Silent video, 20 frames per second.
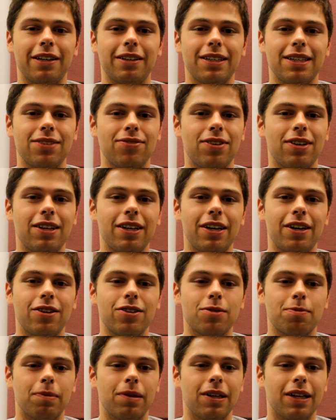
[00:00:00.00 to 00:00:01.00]
out these
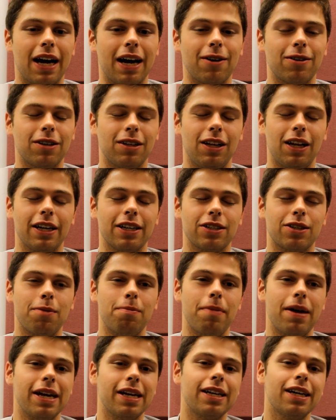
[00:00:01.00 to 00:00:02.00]
videos, but I would like
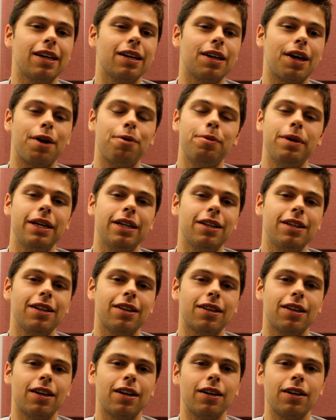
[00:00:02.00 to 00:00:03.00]
to make it a
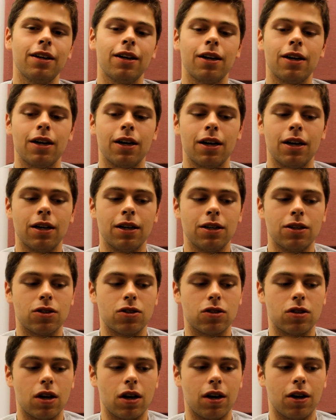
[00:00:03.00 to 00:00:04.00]
weekly thing.
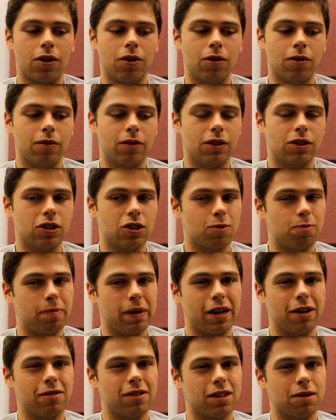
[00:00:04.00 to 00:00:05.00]
So just
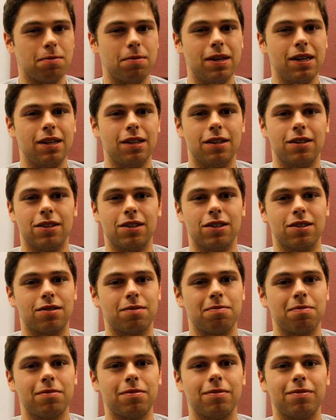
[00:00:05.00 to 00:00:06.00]
bear with me, this is